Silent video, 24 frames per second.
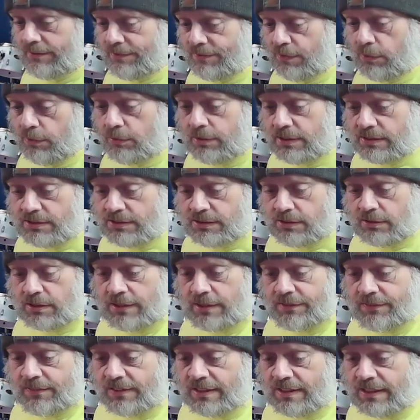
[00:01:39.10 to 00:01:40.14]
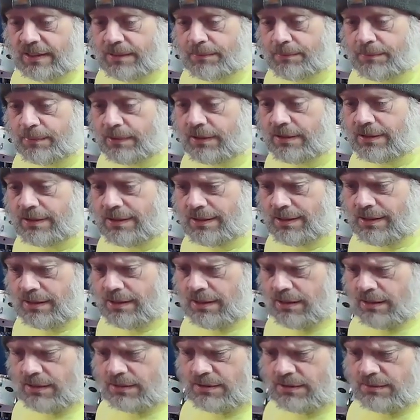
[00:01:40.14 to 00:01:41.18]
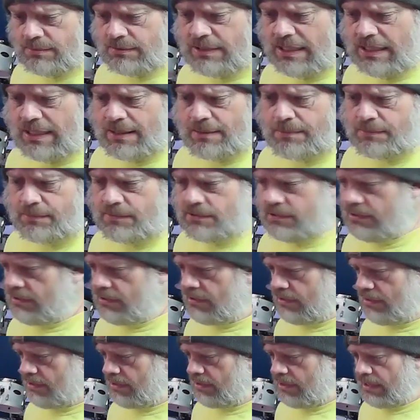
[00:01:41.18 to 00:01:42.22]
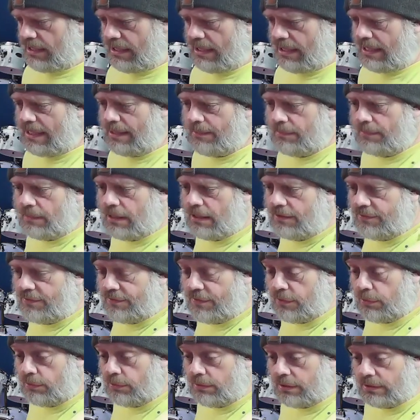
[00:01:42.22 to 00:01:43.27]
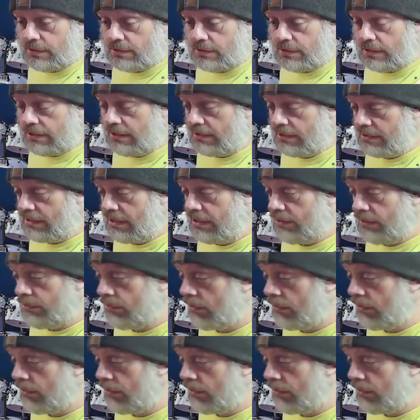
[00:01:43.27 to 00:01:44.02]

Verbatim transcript: focused on everything, but sometimes I am not focused. It is getting